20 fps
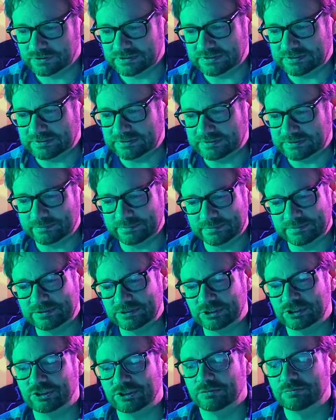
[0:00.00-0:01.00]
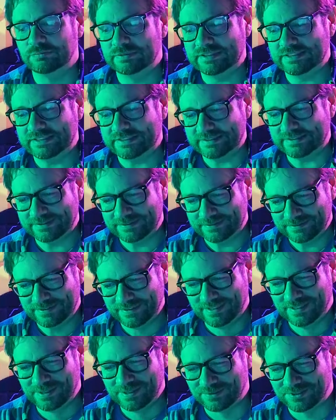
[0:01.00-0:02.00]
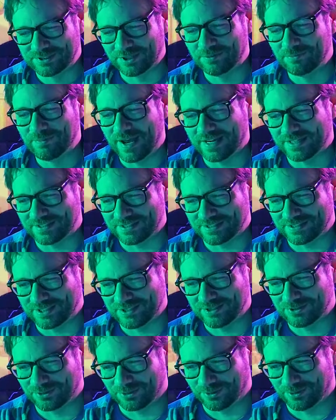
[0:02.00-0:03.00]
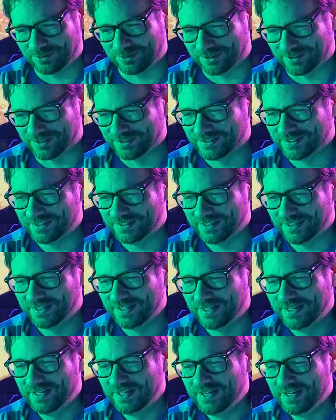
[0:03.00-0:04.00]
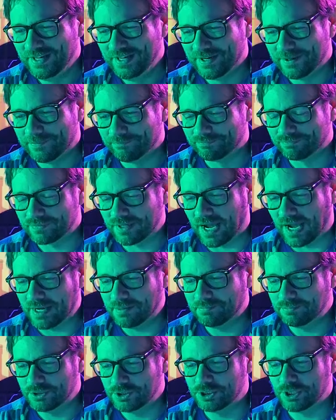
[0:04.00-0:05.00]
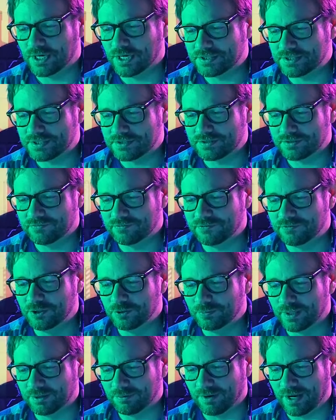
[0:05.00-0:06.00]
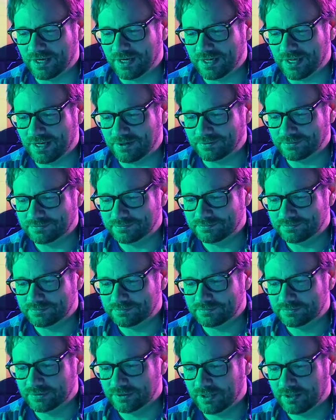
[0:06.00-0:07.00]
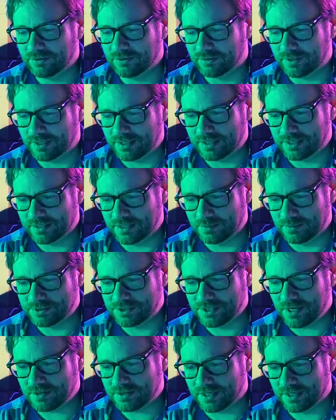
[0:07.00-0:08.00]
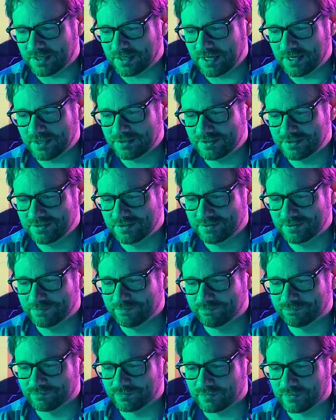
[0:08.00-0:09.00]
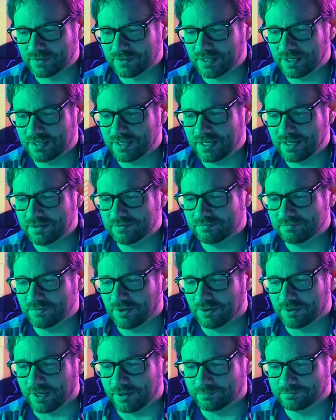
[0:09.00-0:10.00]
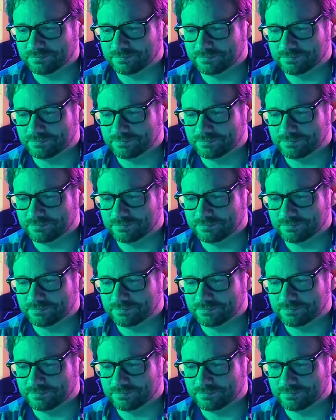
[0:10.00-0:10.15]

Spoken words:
Oh, I'm so mad. I'm so mad at this controller. I'm just fuming right now. Oh, I'm stuck. I can't. Okay.